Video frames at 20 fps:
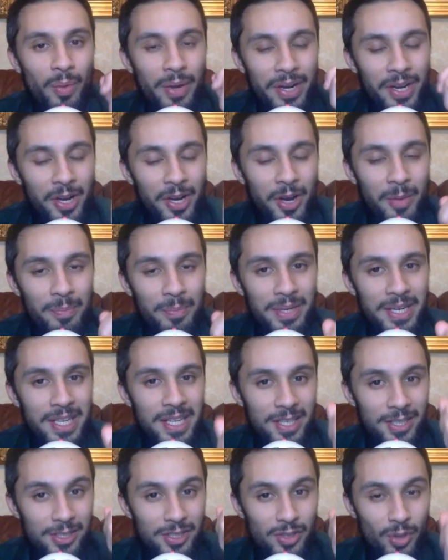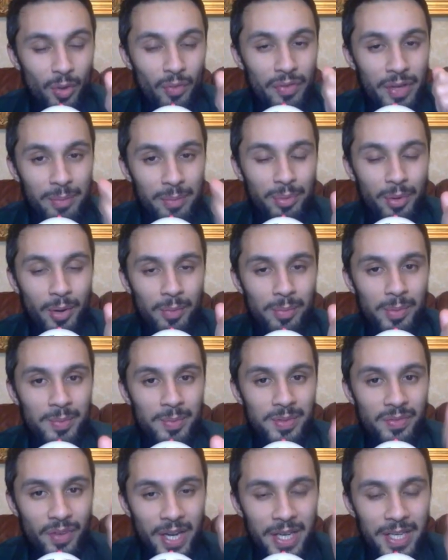When a company is solving
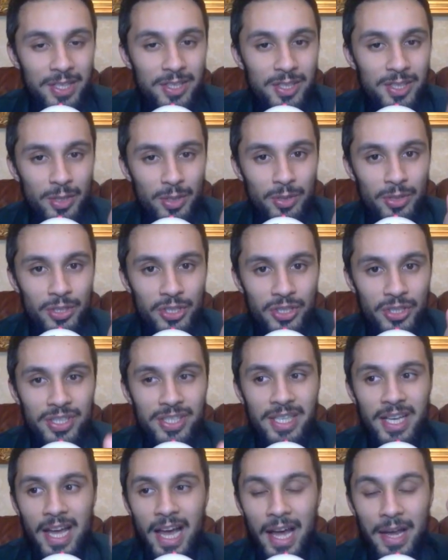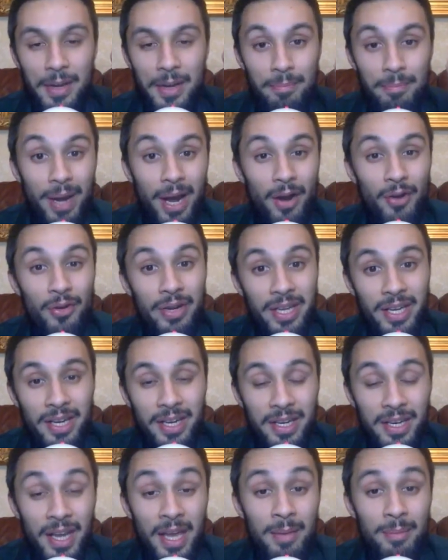problems, finding solutions, and empowering
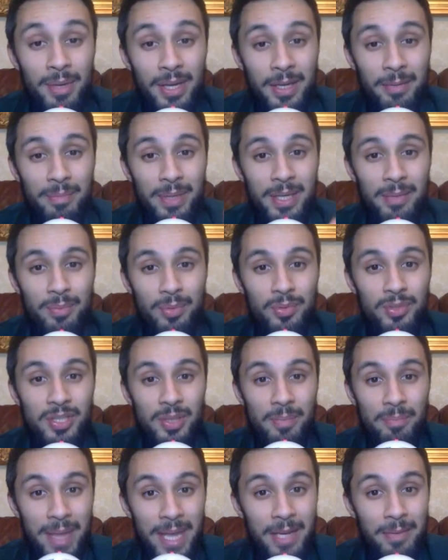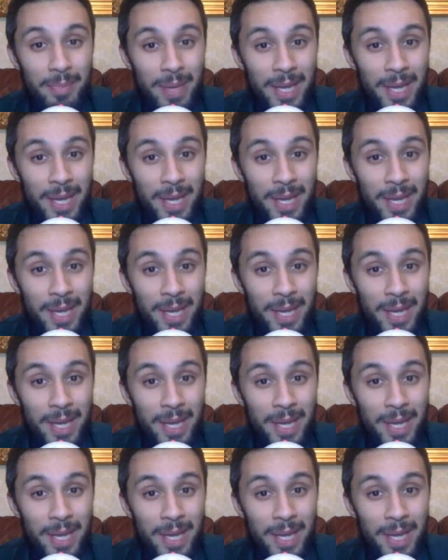and enabling people to make